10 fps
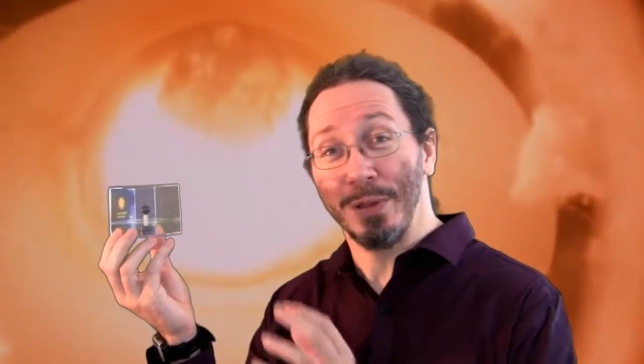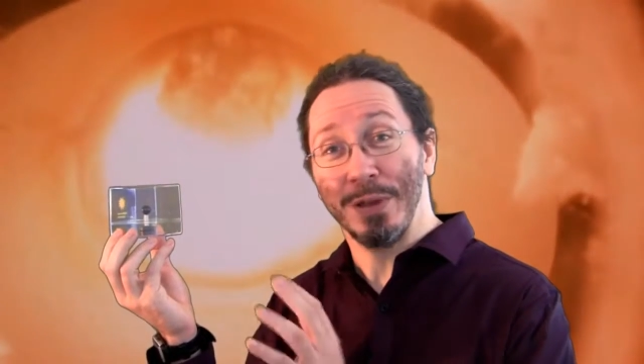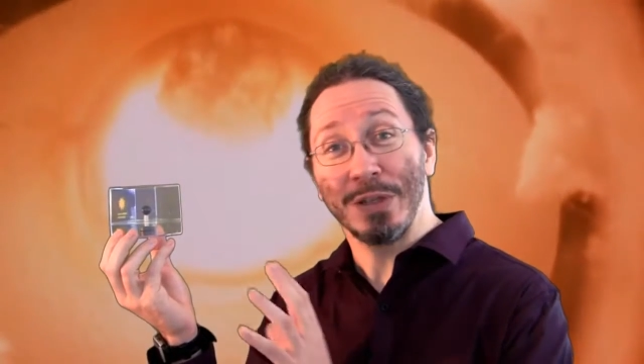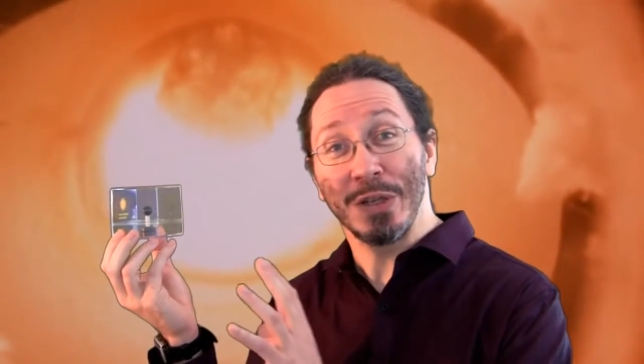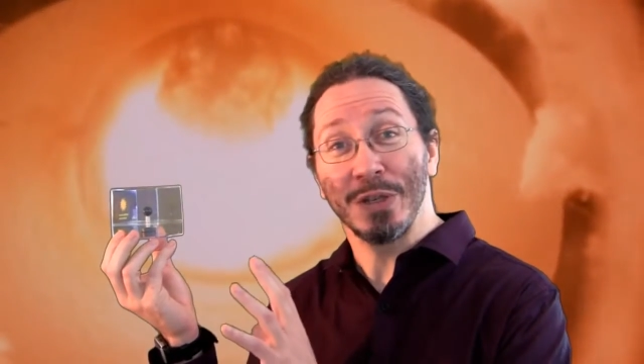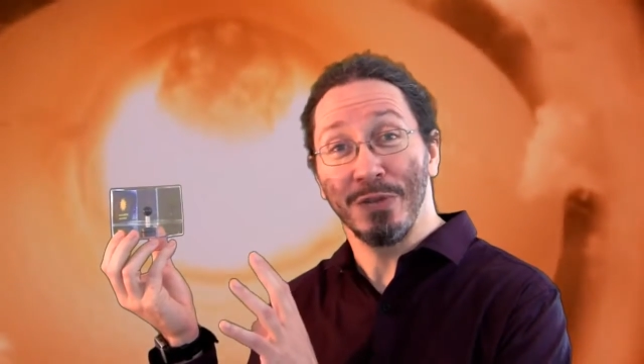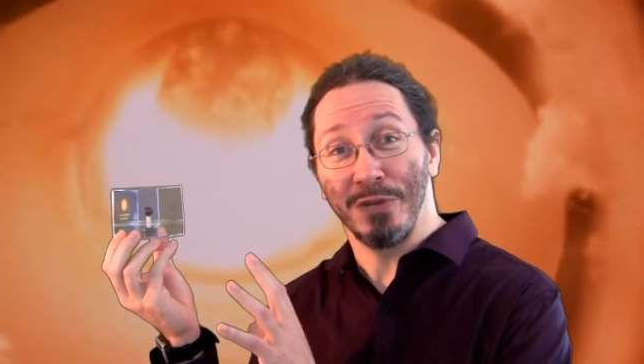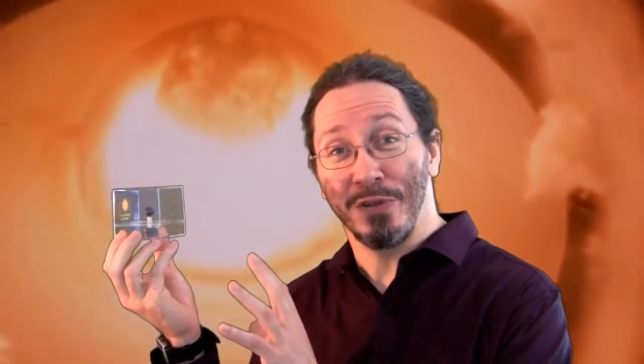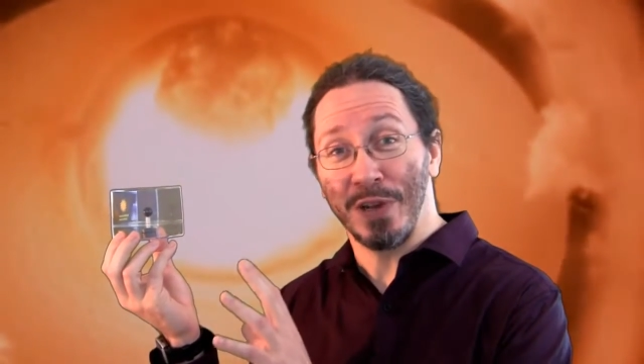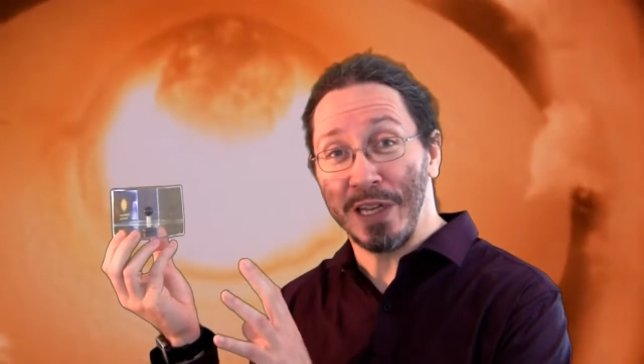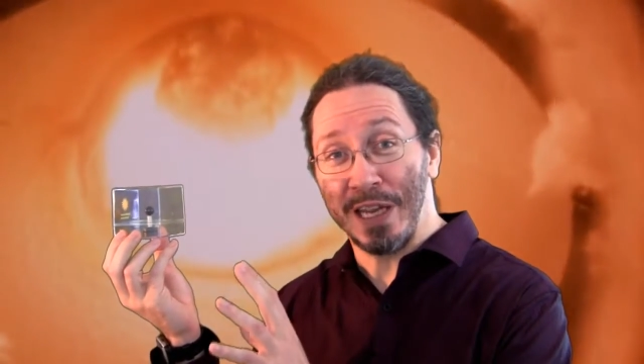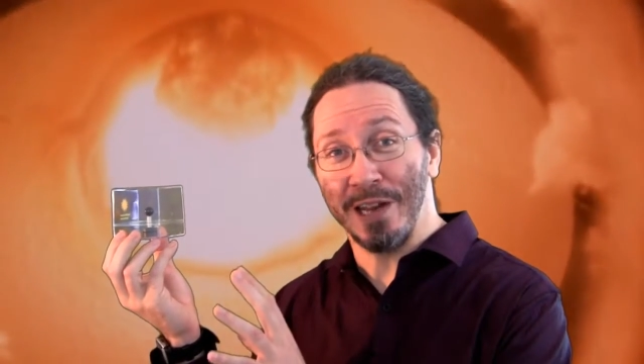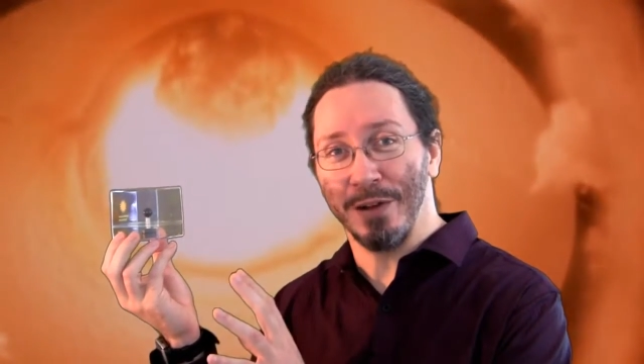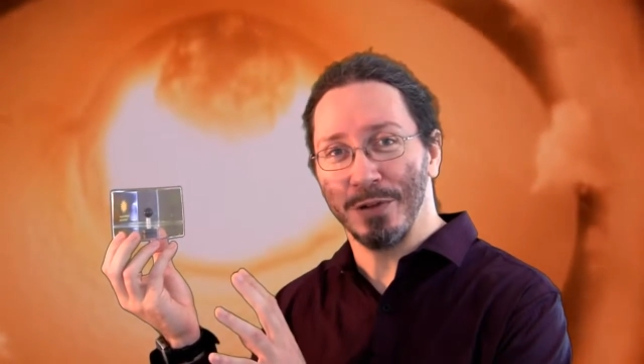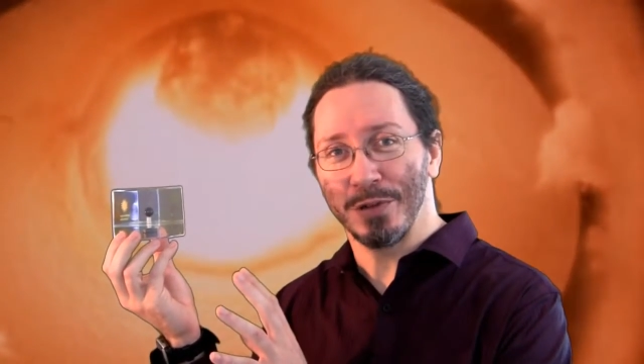isn't 50
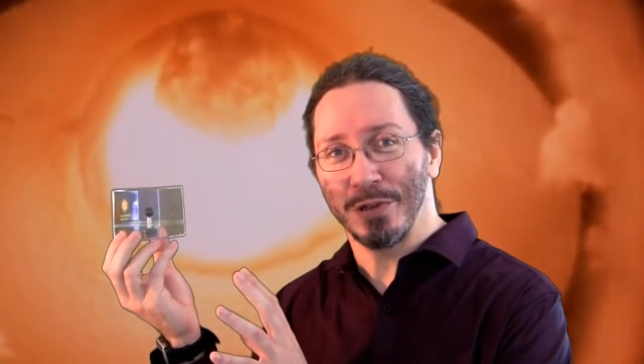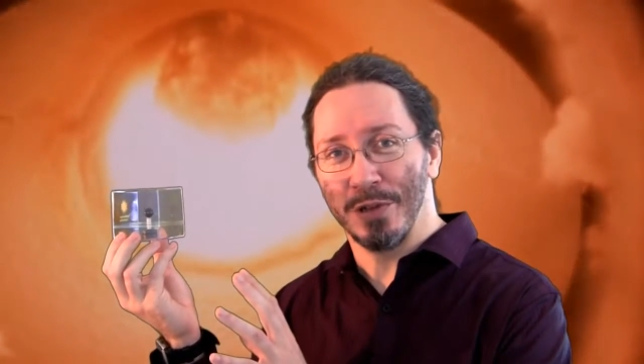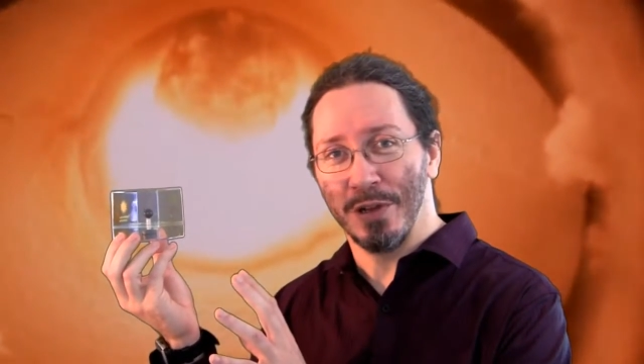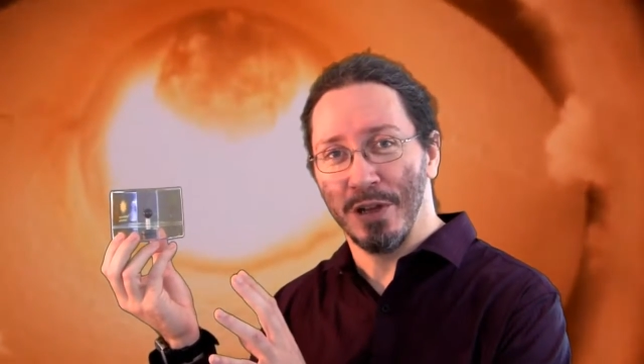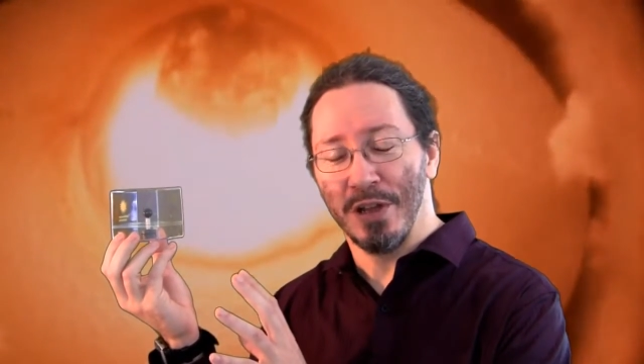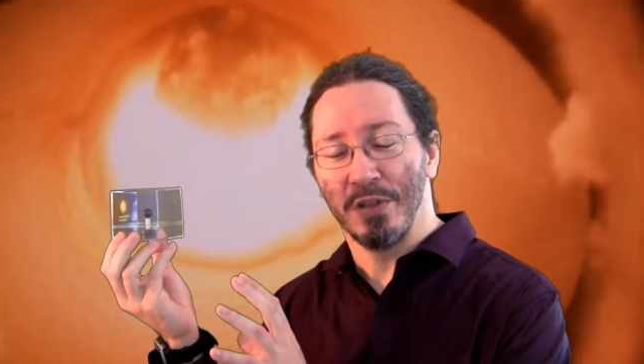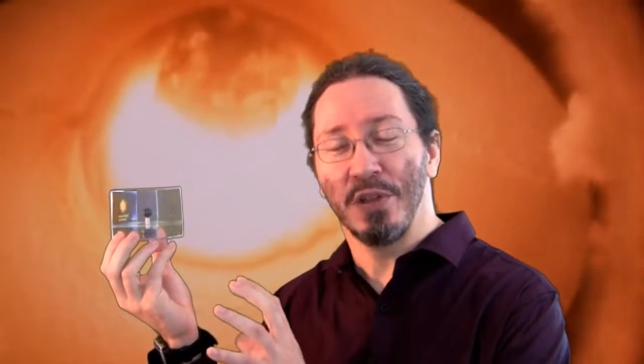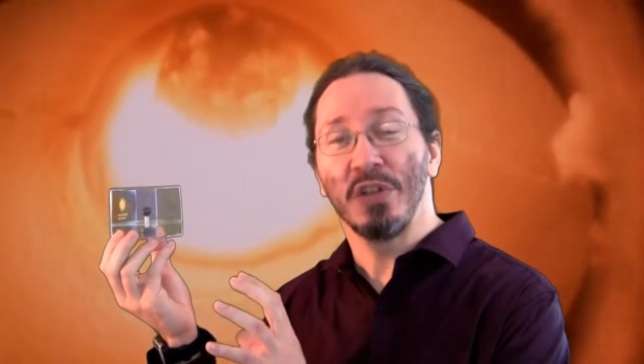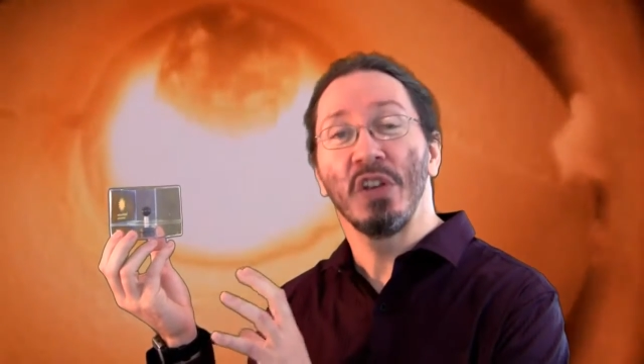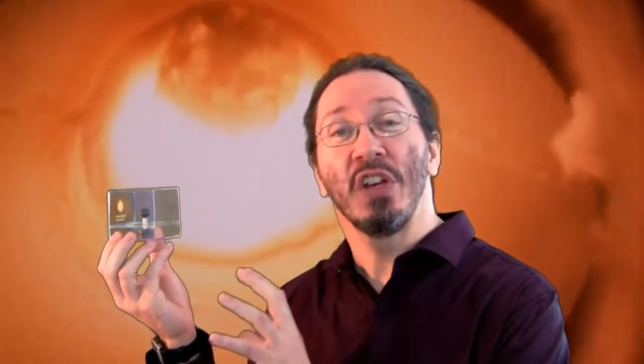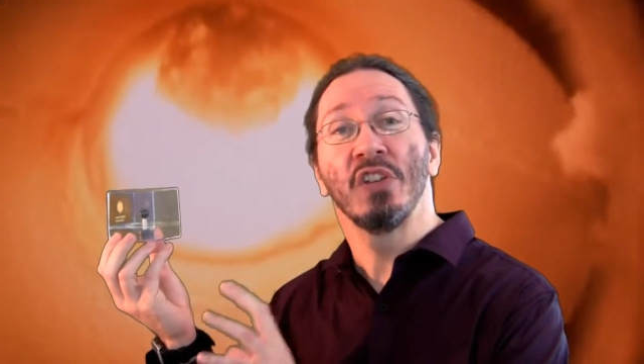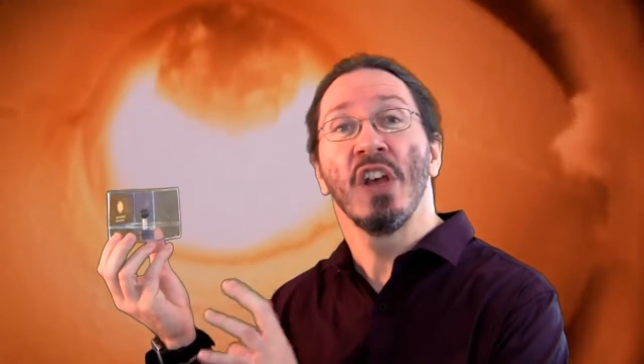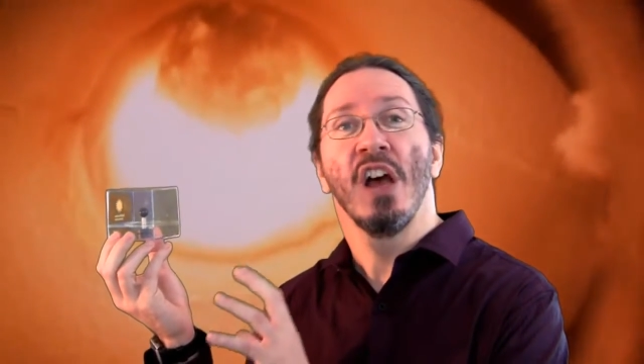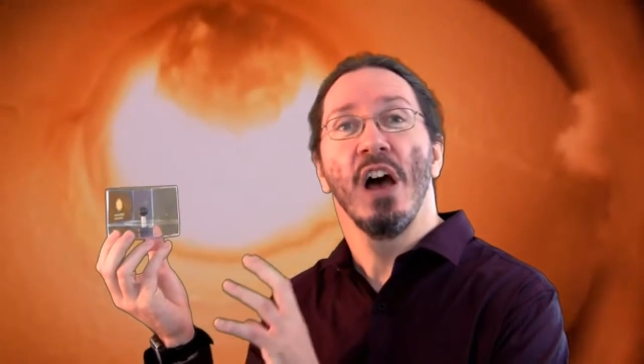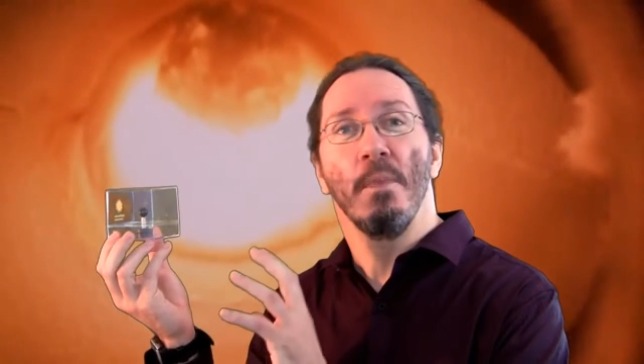kilos. This is
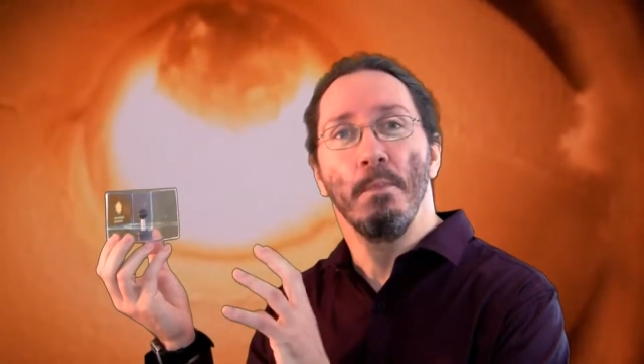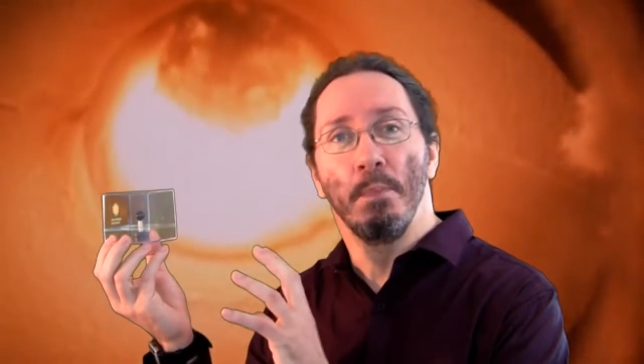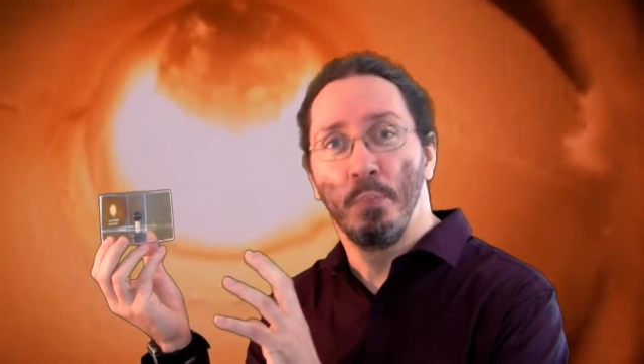1